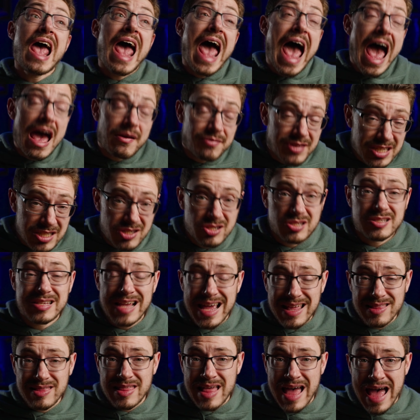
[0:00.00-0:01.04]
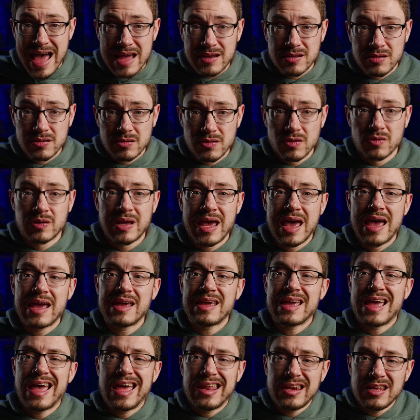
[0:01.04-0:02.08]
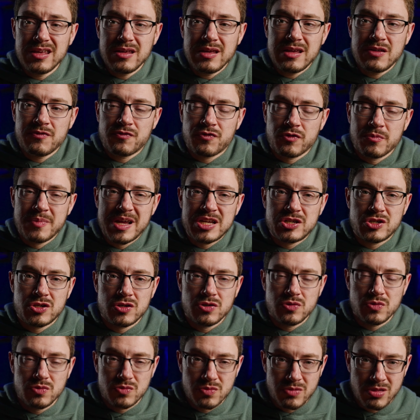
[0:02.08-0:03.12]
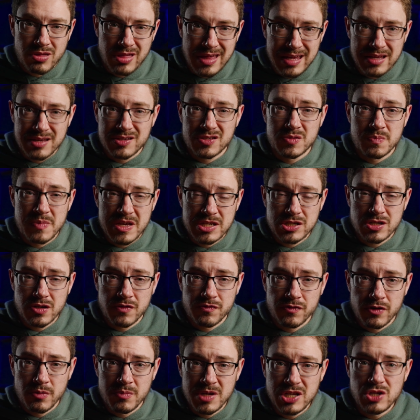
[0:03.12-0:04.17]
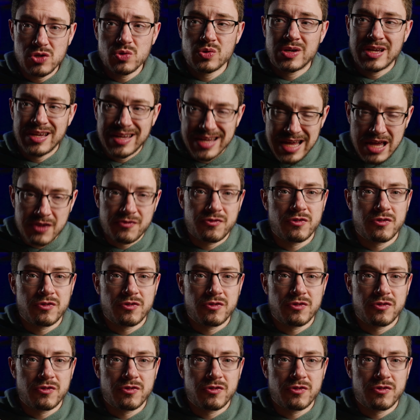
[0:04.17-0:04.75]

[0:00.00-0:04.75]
Having said that, okay, any information you think is missing from it, you can get